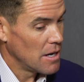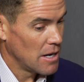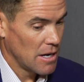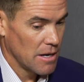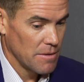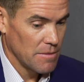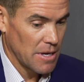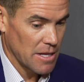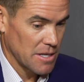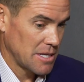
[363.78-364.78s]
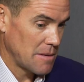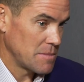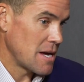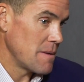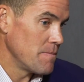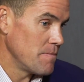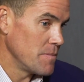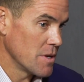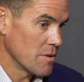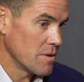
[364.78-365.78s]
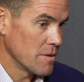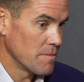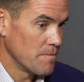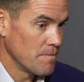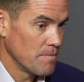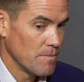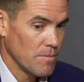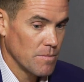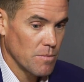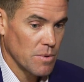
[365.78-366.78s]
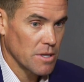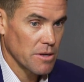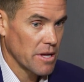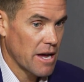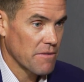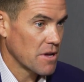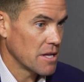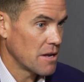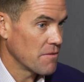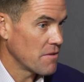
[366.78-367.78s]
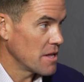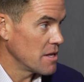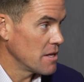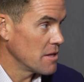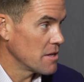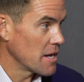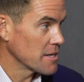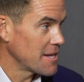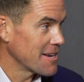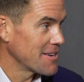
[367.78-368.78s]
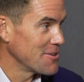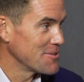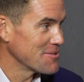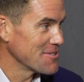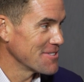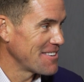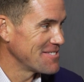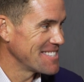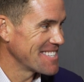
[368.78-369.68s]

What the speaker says: And at the same time, you know, we clearly have to identify the next head coach for FC